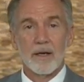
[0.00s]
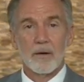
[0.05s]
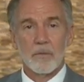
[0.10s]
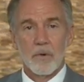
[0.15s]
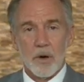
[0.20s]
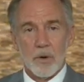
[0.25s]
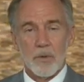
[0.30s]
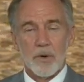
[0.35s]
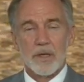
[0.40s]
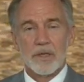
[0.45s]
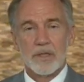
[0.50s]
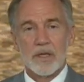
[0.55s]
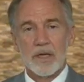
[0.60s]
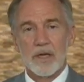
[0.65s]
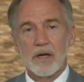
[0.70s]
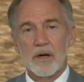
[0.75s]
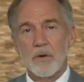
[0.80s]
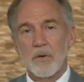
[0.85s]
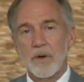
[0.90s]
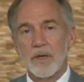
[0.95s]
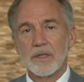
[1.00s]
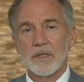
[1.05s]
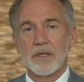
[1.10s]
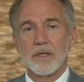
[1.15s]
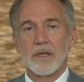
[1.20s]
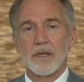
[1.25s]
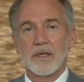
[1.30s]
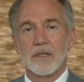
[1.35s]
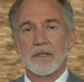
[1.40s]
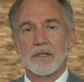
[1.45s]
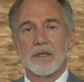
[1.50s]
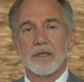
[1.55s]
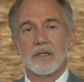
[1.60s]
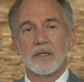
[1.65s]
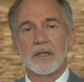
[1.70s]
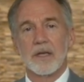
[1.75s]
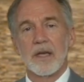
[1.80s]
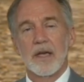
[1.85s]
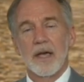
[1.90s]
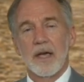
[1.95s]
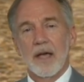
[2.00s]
where we see coincidences